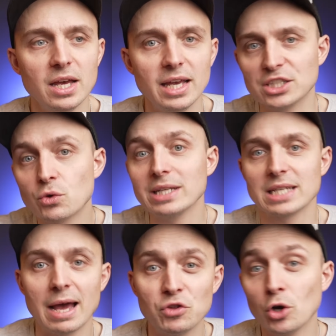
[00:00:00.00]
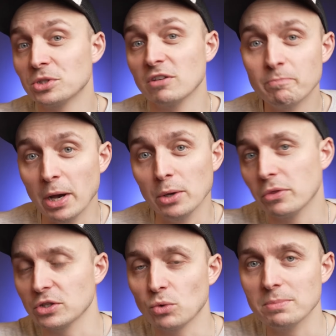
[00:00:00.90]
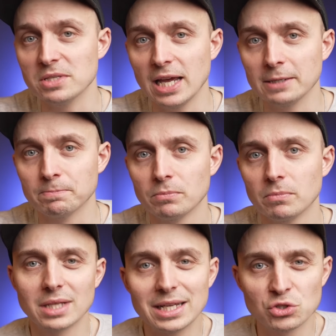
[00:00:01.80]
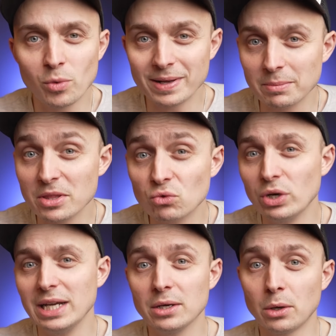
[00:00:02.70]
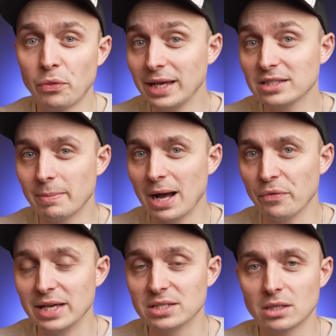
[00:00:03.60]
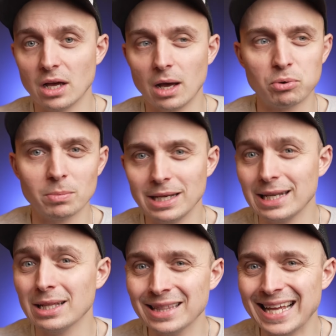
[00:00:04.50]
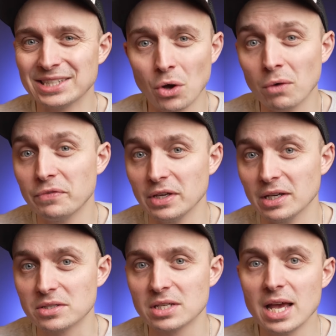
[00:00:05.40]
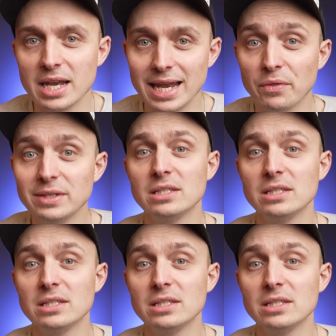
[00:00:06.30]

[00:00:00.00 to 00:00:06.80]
it's great to have the option of both, is what I'm saying. So let's talk about some of the really good things about this that are probably a little less obvious. Now, this